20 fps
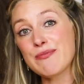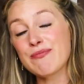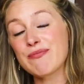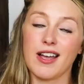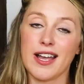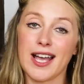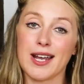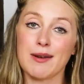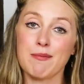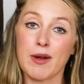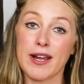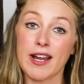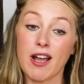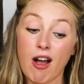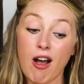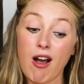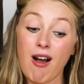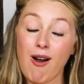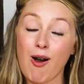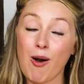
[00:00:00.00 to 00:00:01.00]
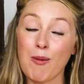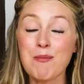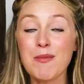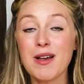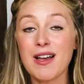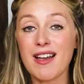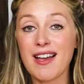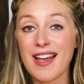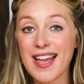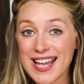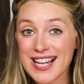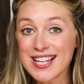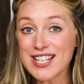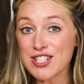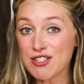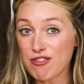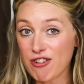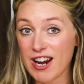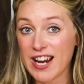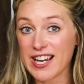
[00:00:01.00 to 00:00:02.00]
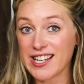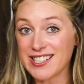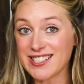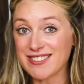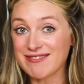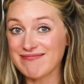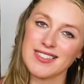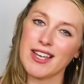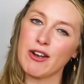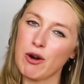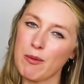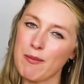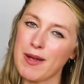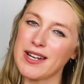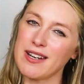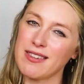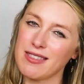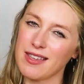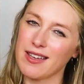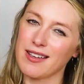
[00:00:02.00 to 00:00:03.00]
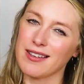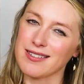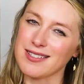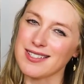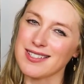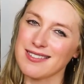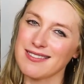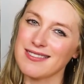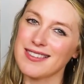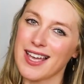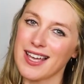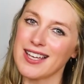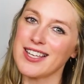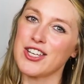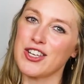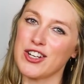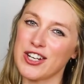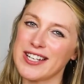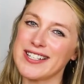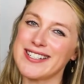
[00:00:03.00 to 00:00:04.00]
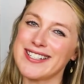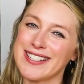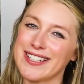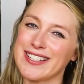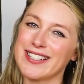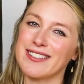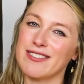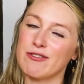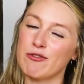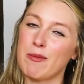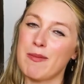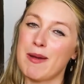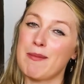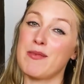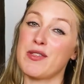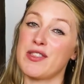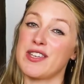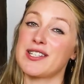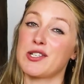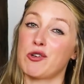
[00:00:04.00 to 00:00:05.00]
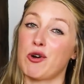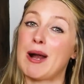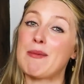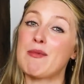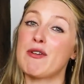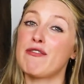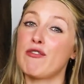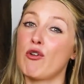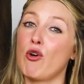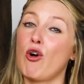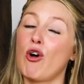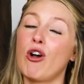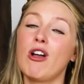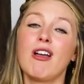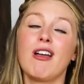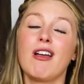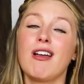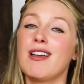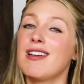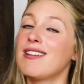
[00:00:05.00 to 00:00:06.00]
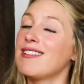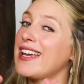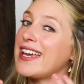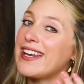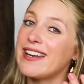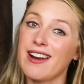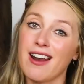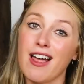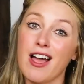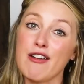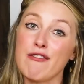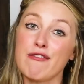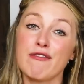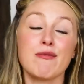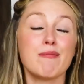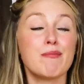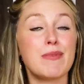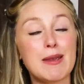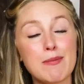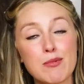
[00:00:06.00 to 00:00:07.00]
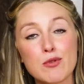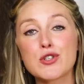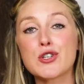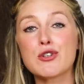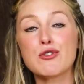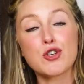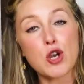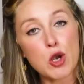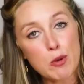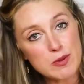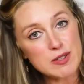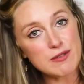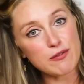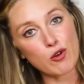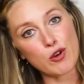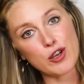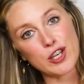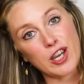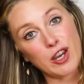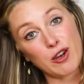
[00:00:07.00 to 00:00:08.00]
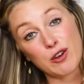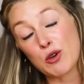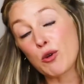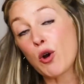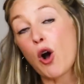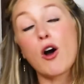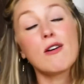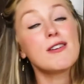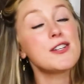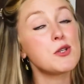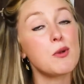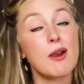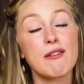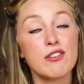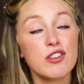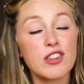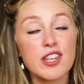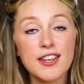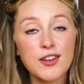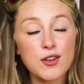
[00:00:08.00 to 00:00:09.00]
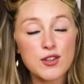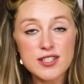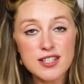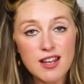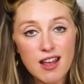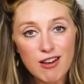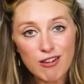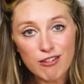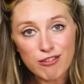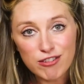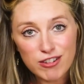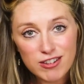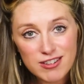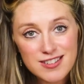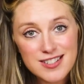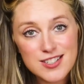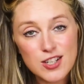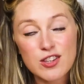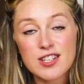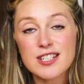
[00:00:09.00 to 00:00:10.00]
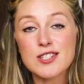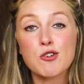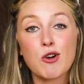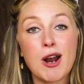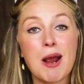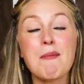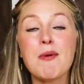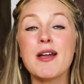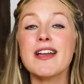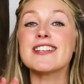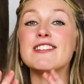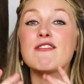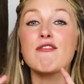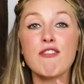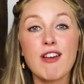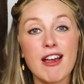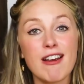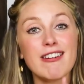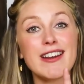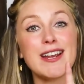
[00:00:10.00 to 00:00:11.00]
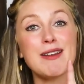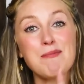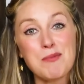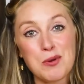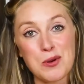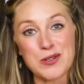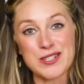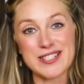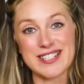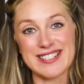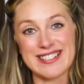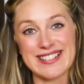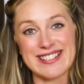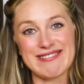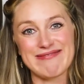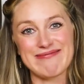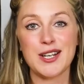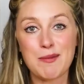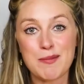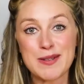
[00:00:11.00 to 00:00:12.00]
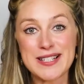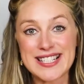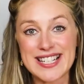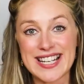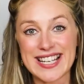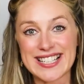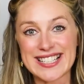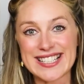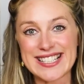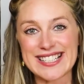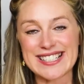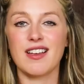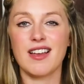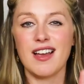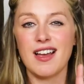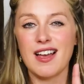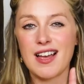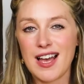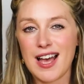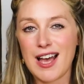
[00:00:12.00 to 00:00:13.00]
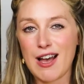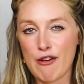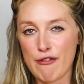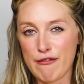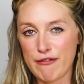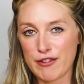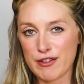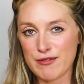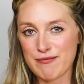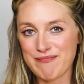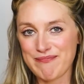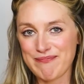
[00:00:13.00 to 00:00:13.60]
I had my arm x-rayed. There are many things that you need to remember this grammar for. In life, people do jobs for you. You can't do everything yourself. So this grammar is very important. Number 6, have.